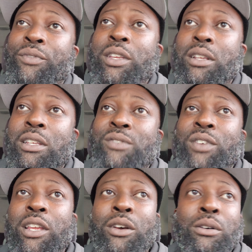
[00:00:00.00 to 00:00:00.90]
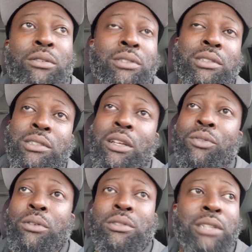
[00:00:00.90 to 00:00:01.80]
The, these videos and
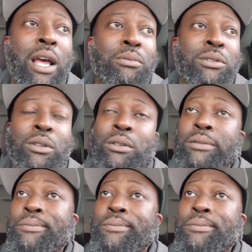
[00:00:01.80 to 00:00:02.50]
stuff won't stop, so